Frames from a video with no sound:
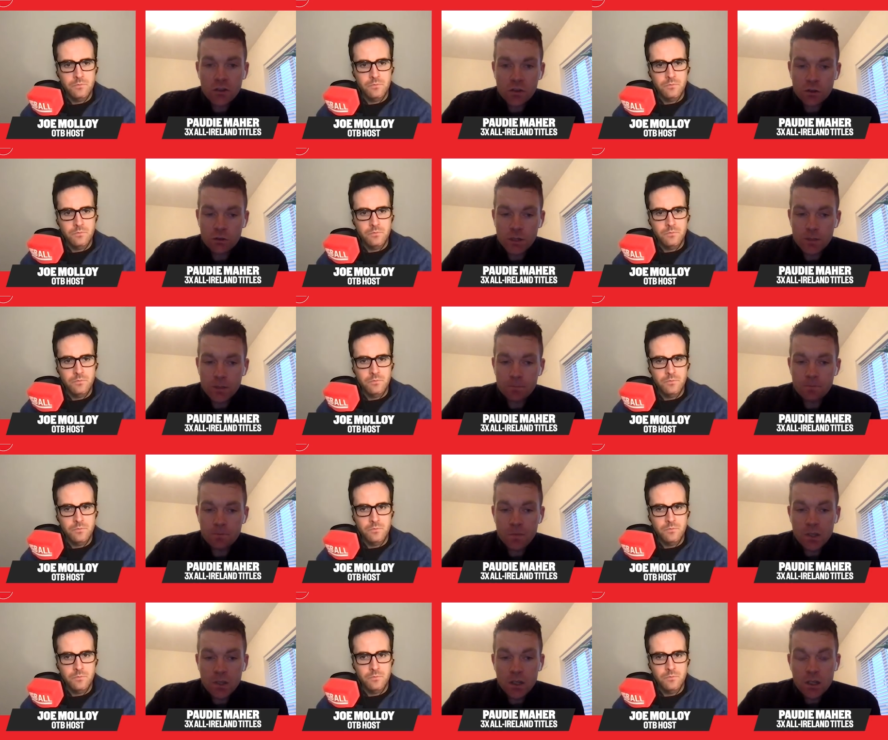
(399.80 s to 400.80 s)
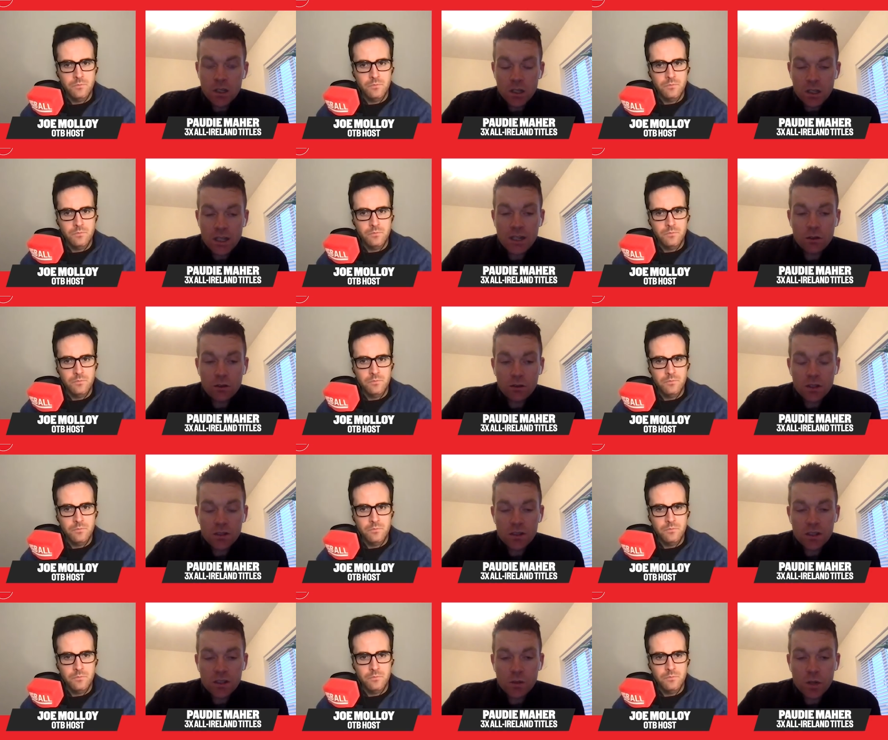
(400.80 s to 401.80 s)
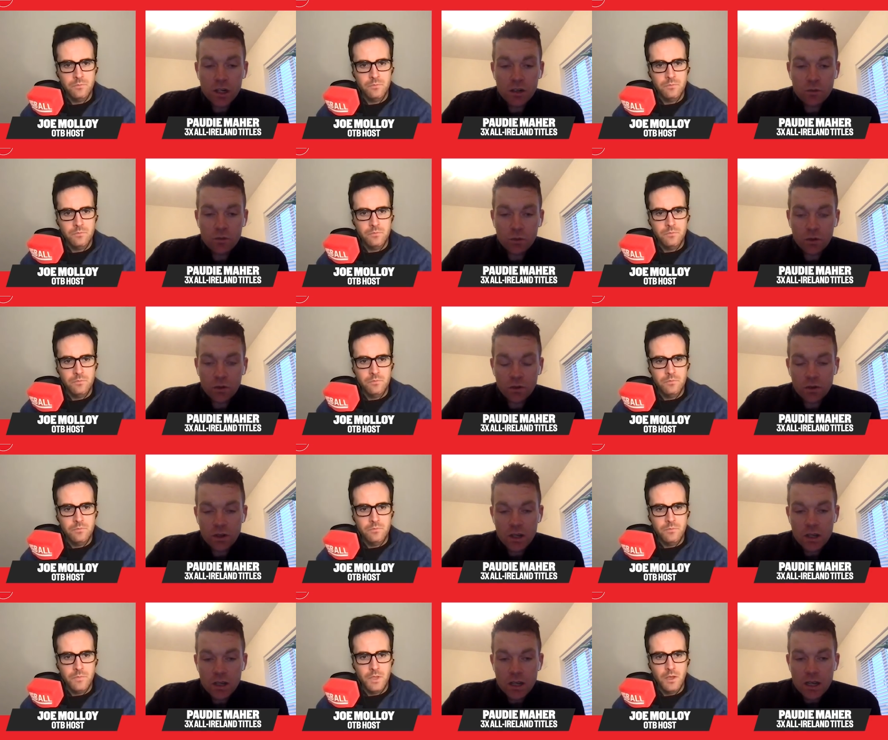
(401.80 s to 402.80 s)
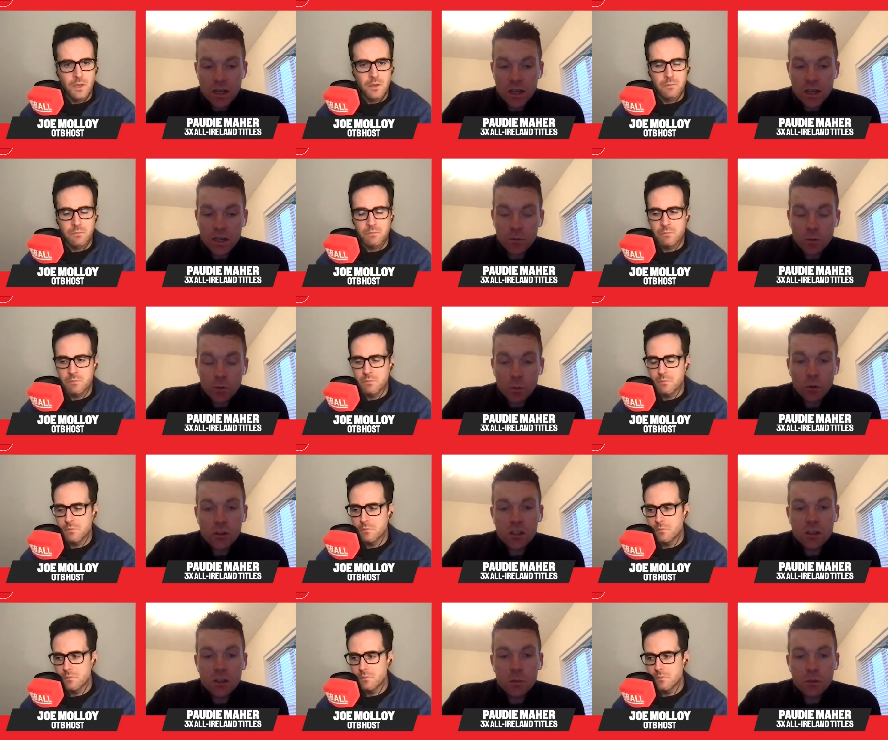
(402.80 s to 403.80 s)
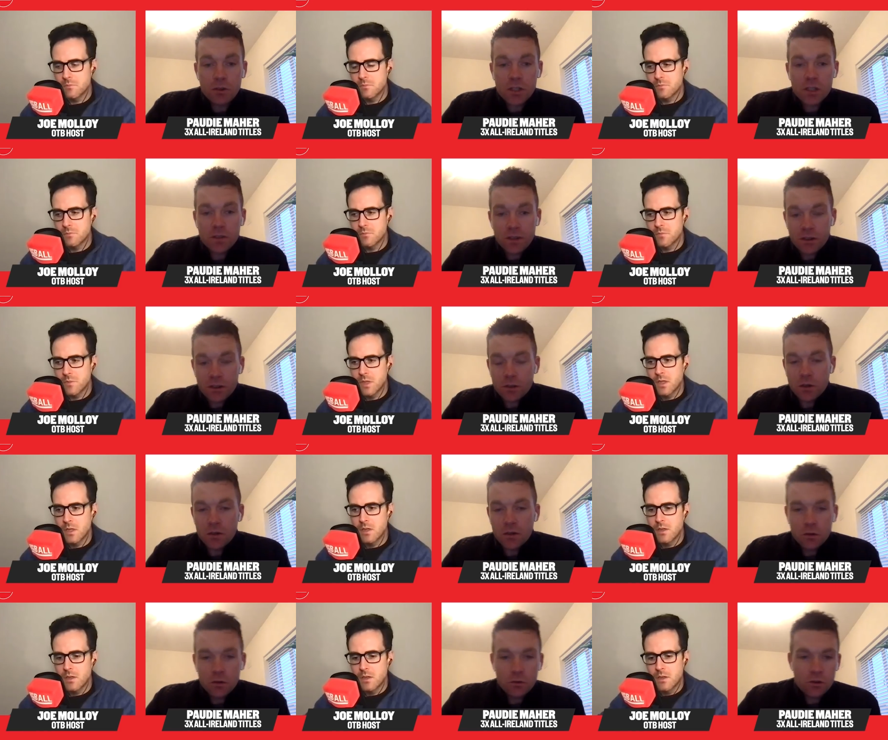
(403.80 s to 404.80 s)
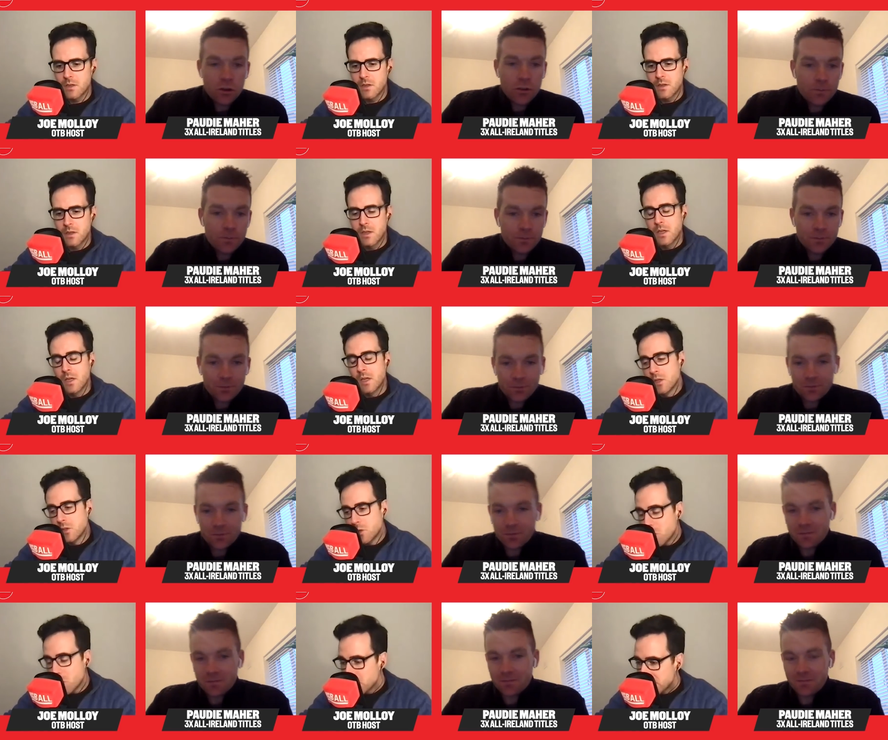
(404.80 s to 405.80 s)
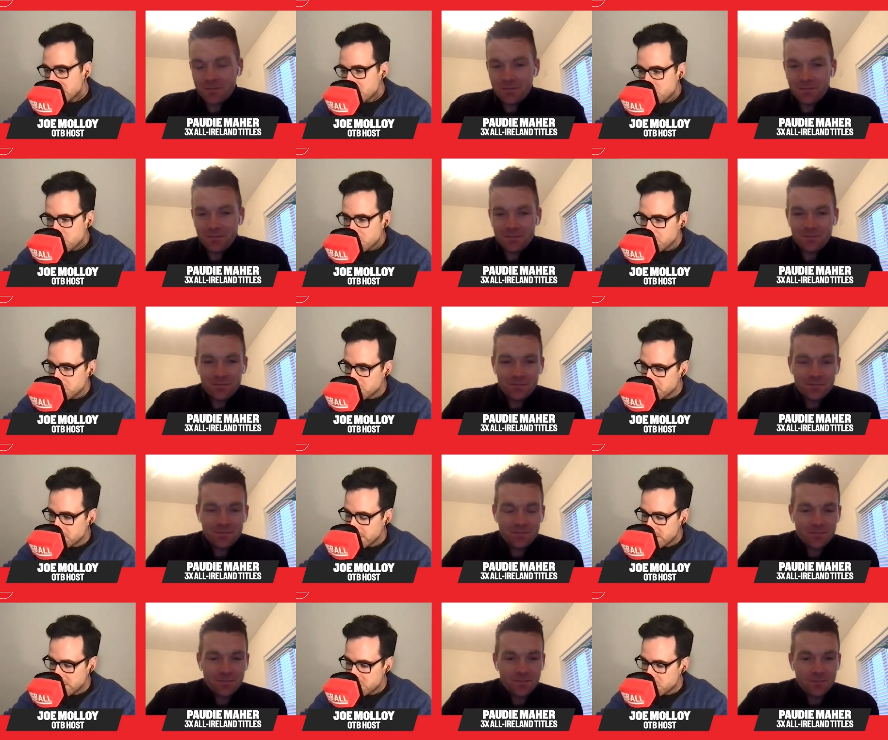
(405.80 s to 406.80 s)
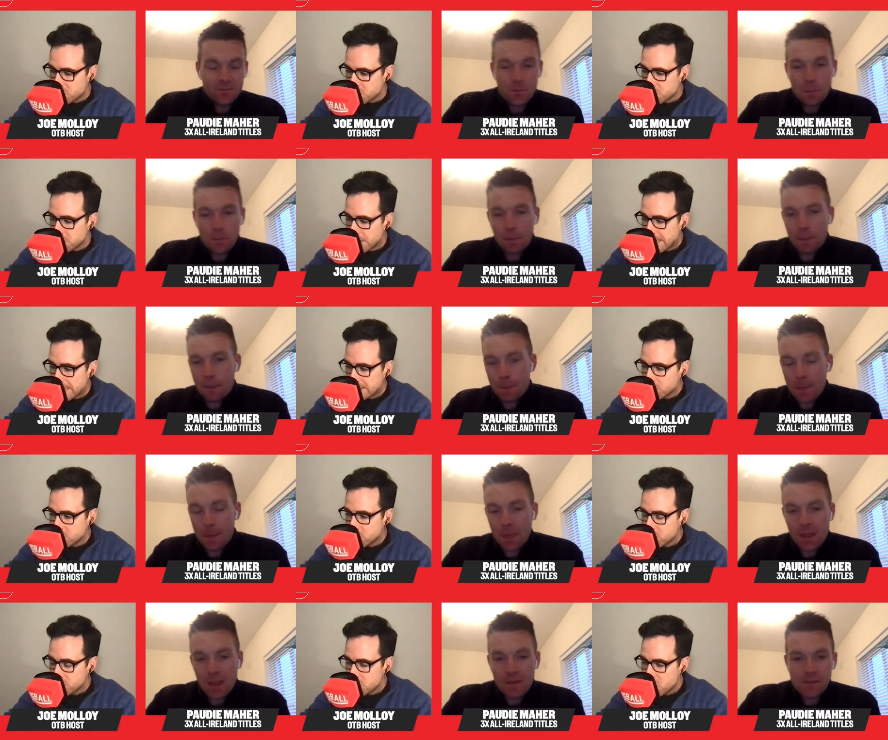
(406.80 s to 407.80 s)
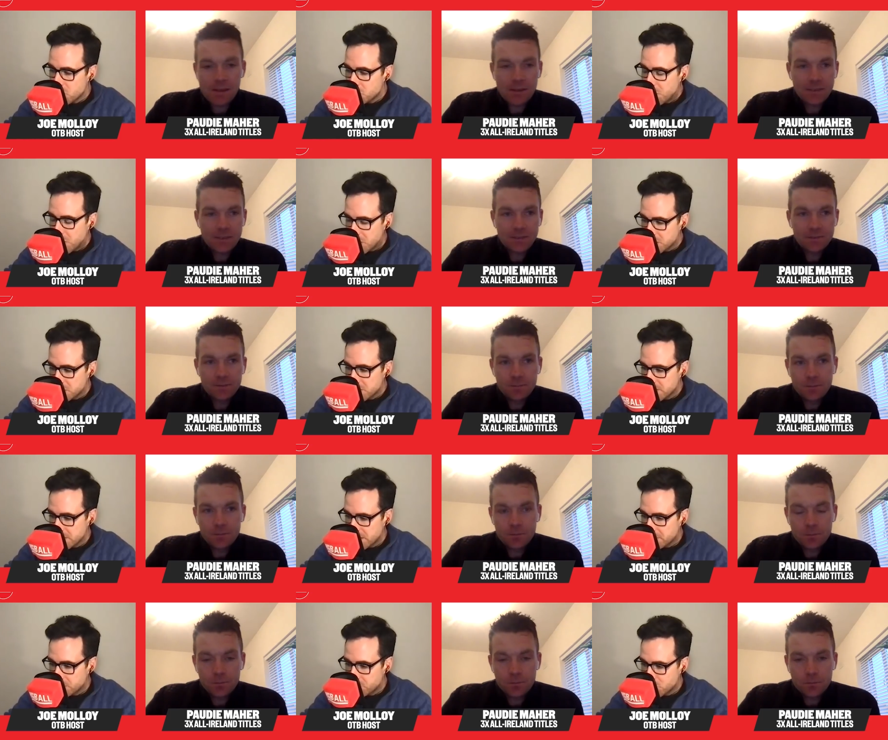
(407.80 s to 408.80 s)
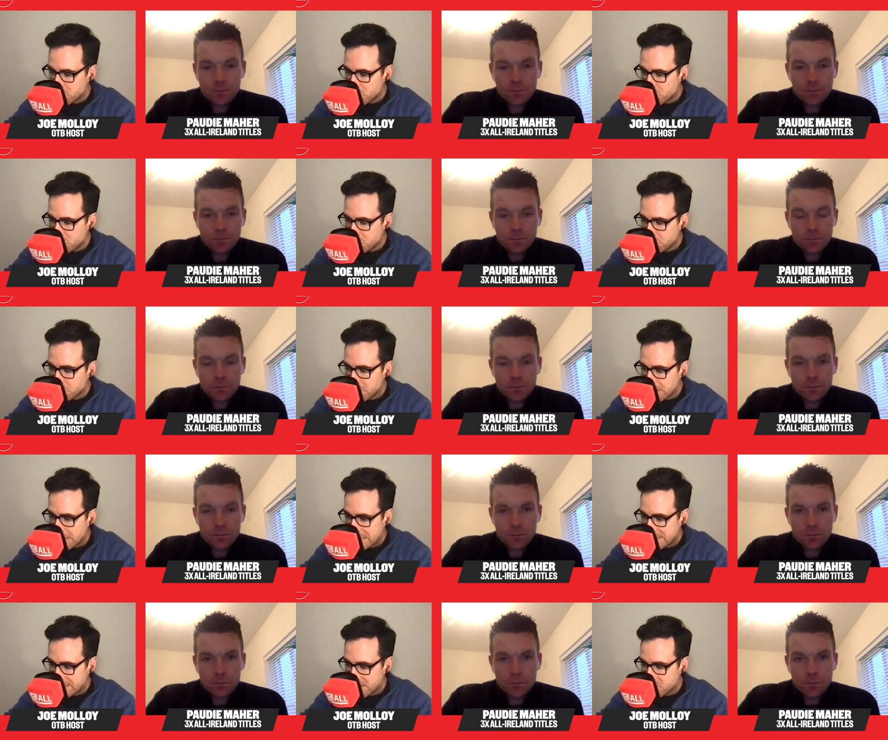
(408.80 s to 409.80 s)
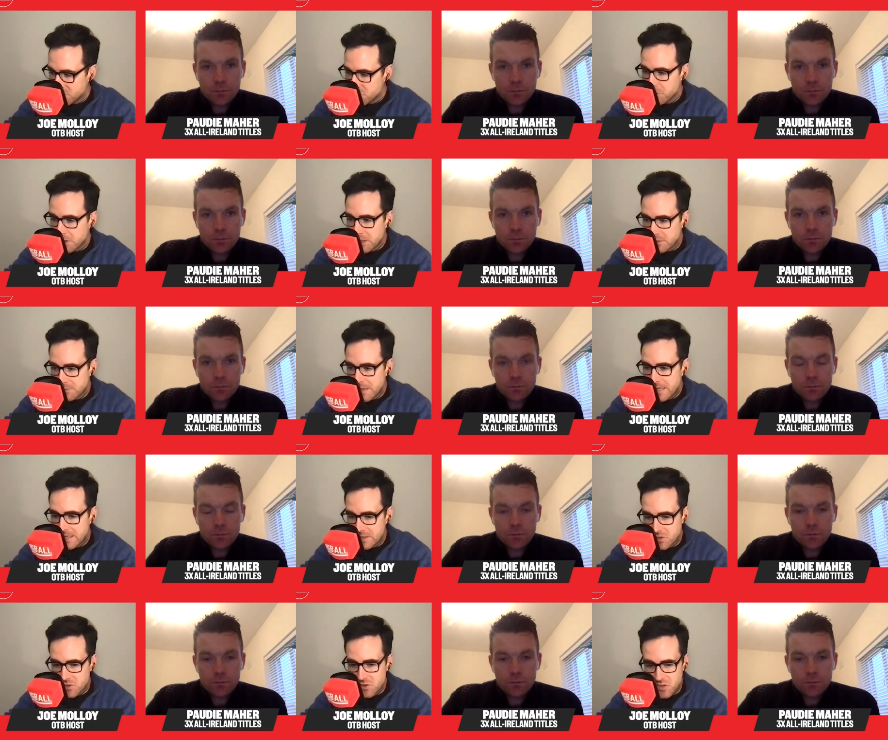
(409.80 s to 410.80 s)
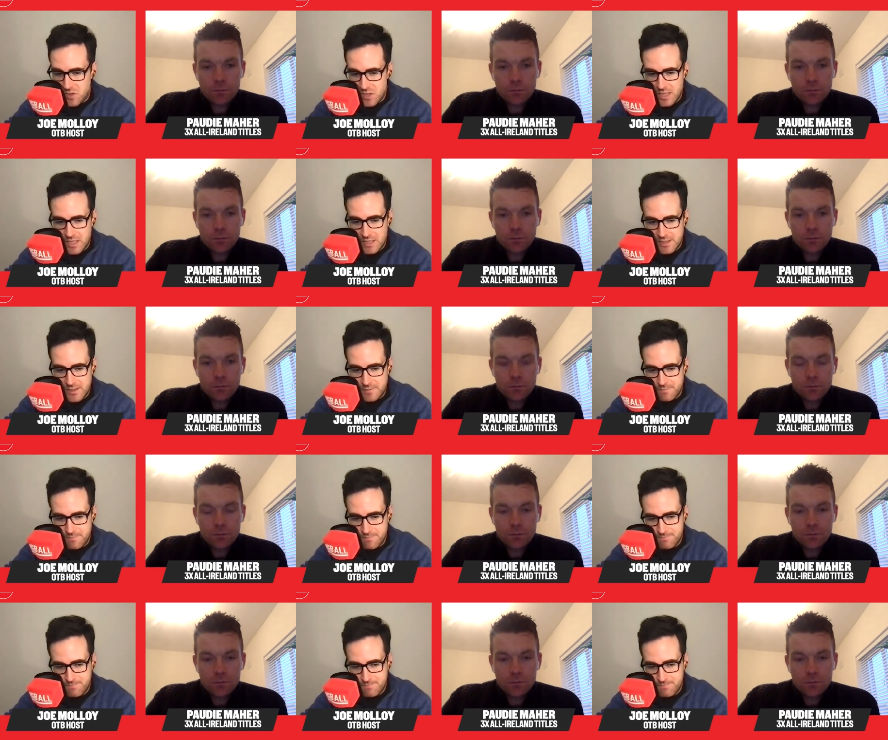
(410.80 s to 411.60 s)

Speaker 1: So um, yeah, look, it's disappointing, but um, to be worse, to be worse if I was twenty-two, Joe.
Speaker 2: No, that's true. That is true. And there was no party, I presume, that had that streak of madness to say,